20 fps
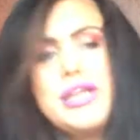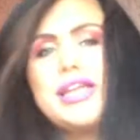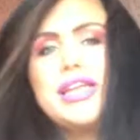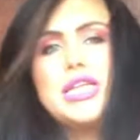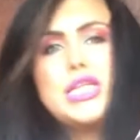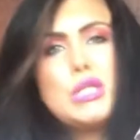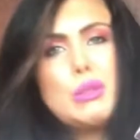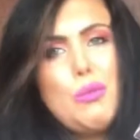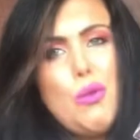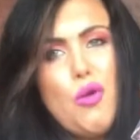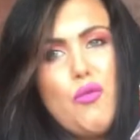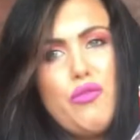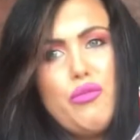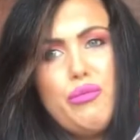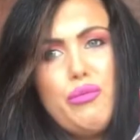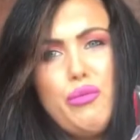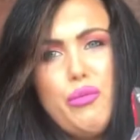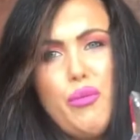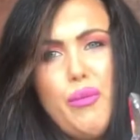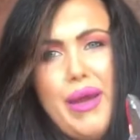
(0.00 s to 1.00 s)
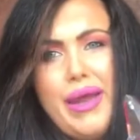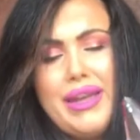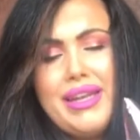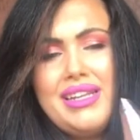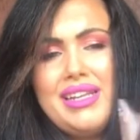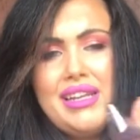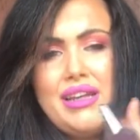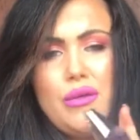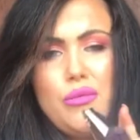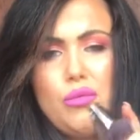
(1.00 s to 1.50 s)
angel perfume for the
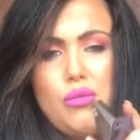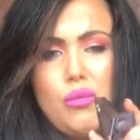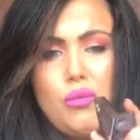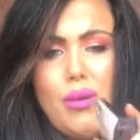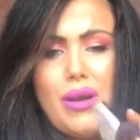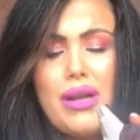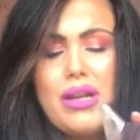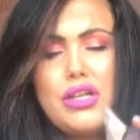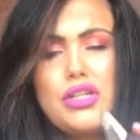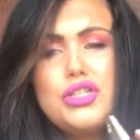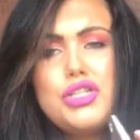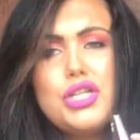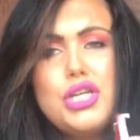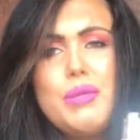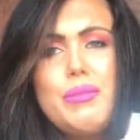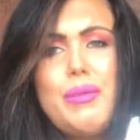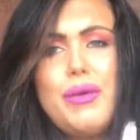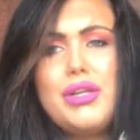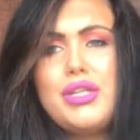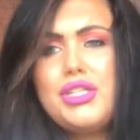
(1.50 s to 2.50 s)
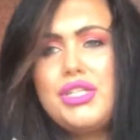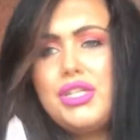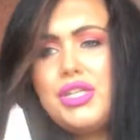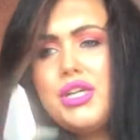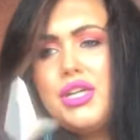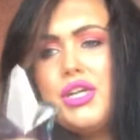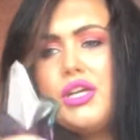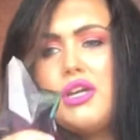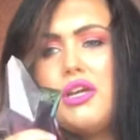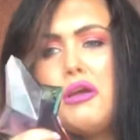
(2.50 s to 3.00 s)
wedding that I wanted to, but
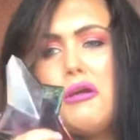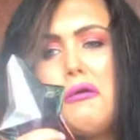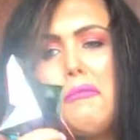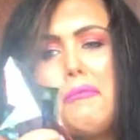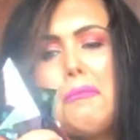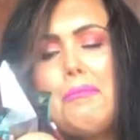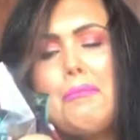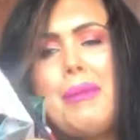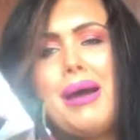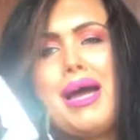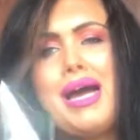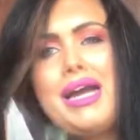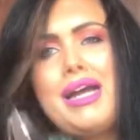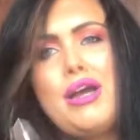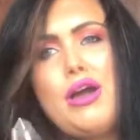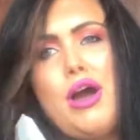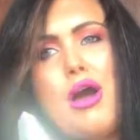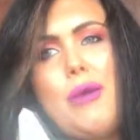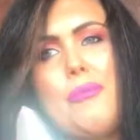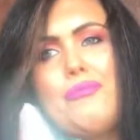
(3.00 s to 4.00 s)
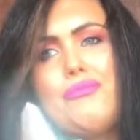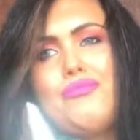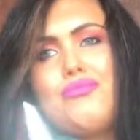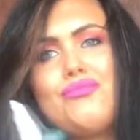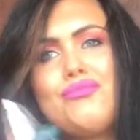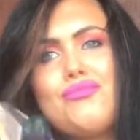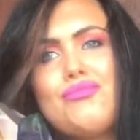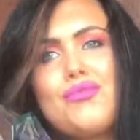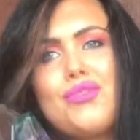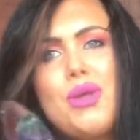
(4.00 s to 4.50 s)
my
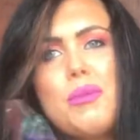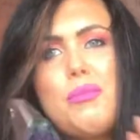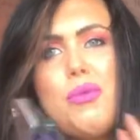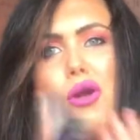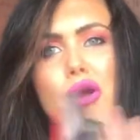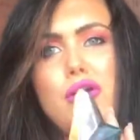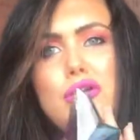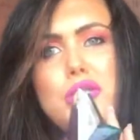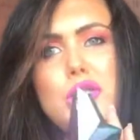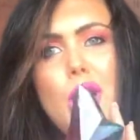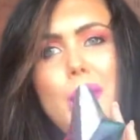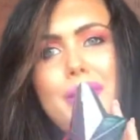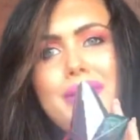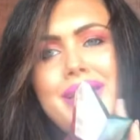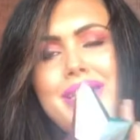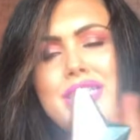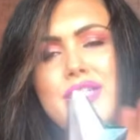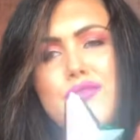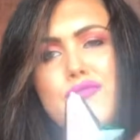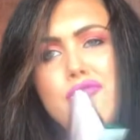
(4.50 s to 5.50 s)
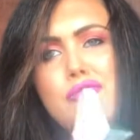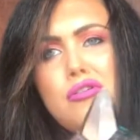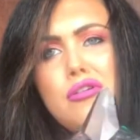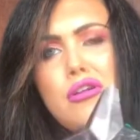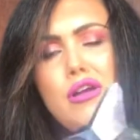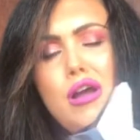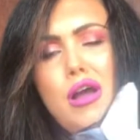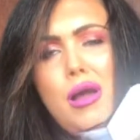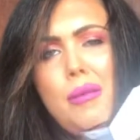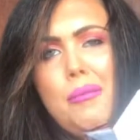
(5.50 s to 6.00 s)
parents got me this
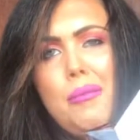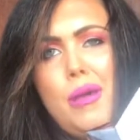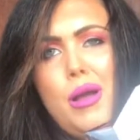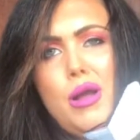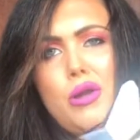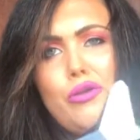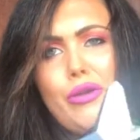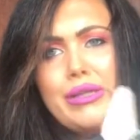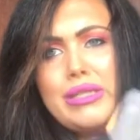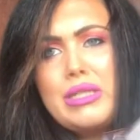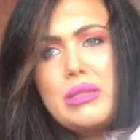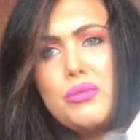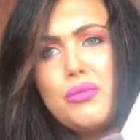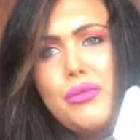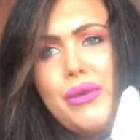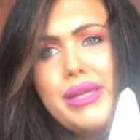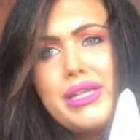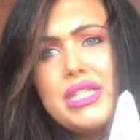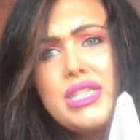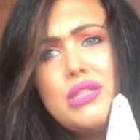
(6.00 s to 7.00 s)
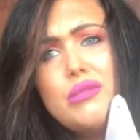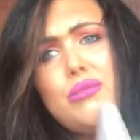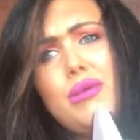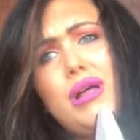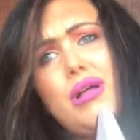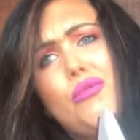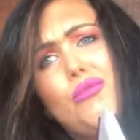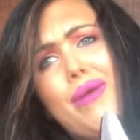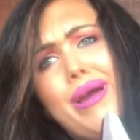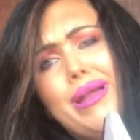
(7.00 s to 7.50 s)
for a Christmas present.
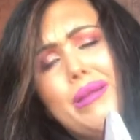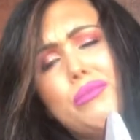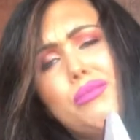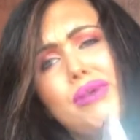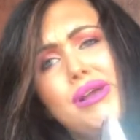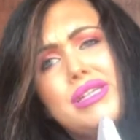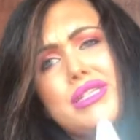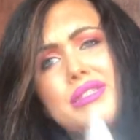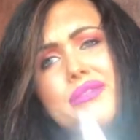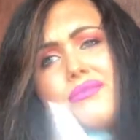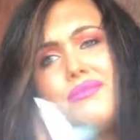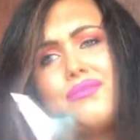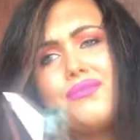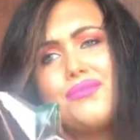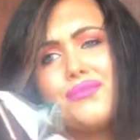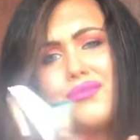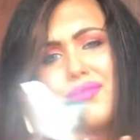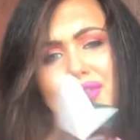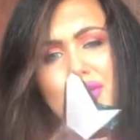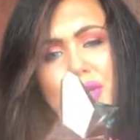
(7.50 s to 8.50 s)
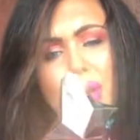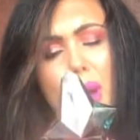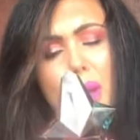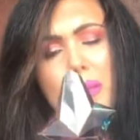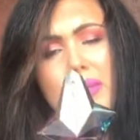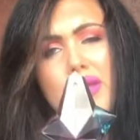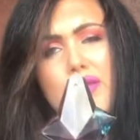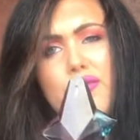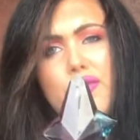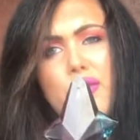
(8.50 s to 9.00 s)
Well, a wedding present. Got
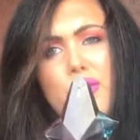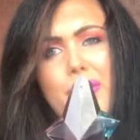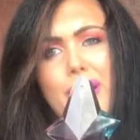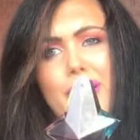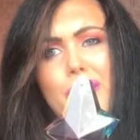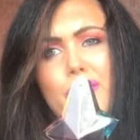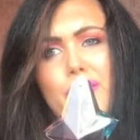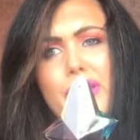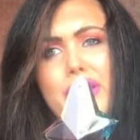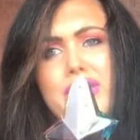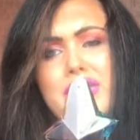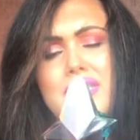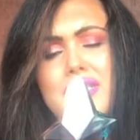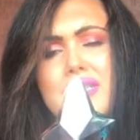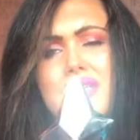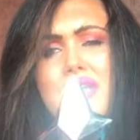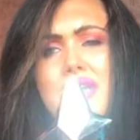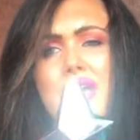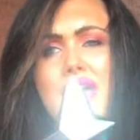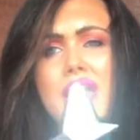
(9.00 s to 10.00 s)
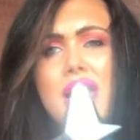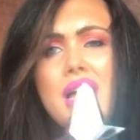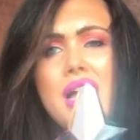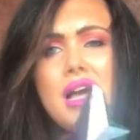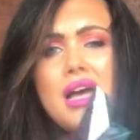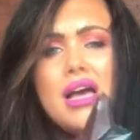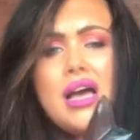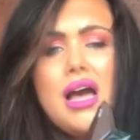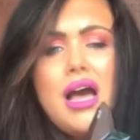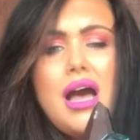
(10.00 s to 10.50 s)
me for a wedding present.
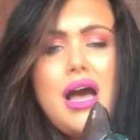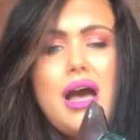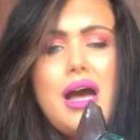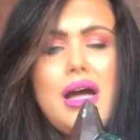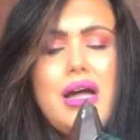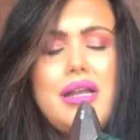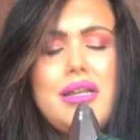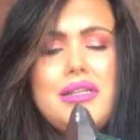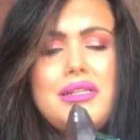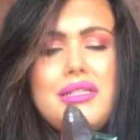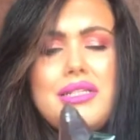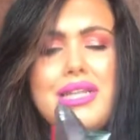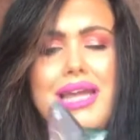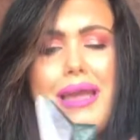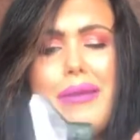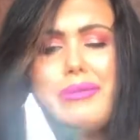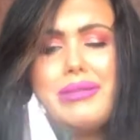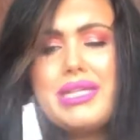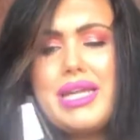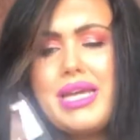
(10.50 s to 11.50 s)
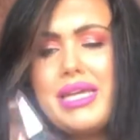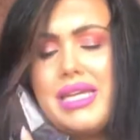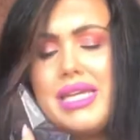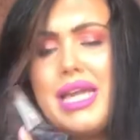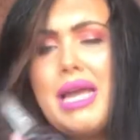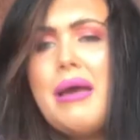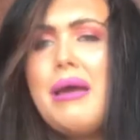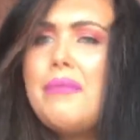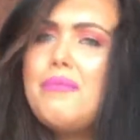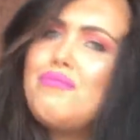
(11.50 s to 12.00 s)
And I was like,
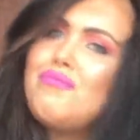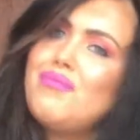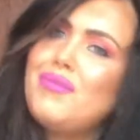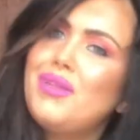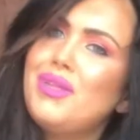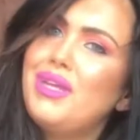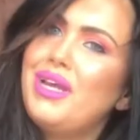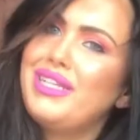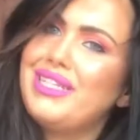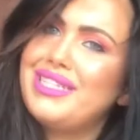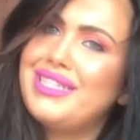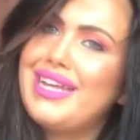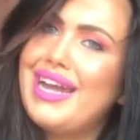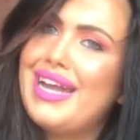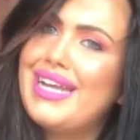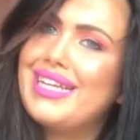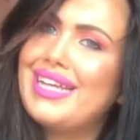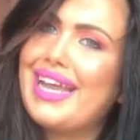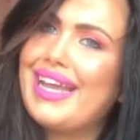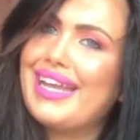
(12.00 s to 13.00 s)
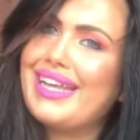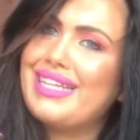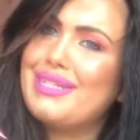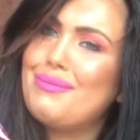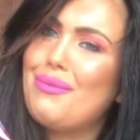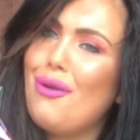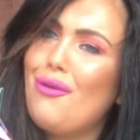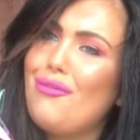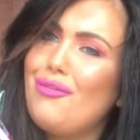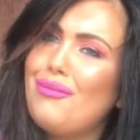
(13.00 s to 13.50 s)
yeah, it's a sign to get this
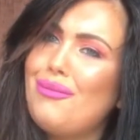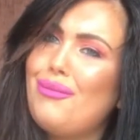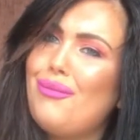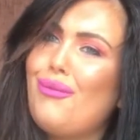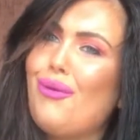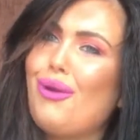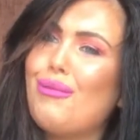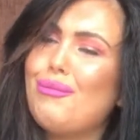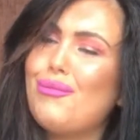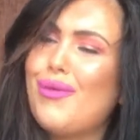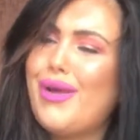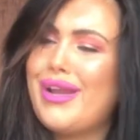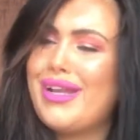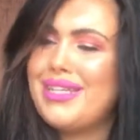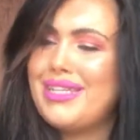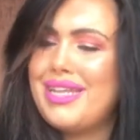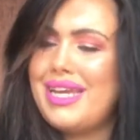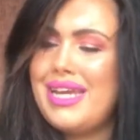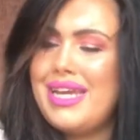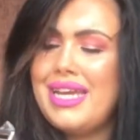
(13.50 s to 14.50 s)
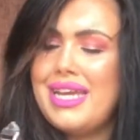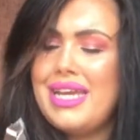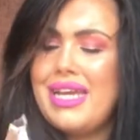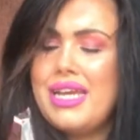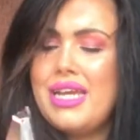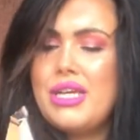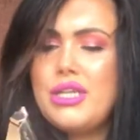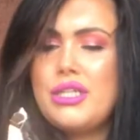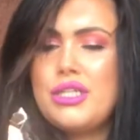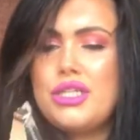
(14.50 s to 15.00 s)
perfume and wear it on wedding day.
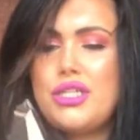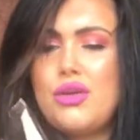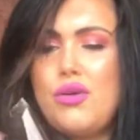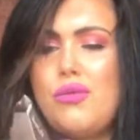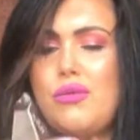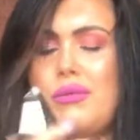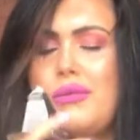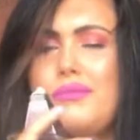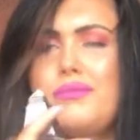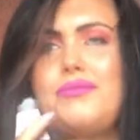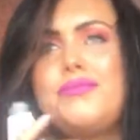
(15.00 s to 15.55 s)
So,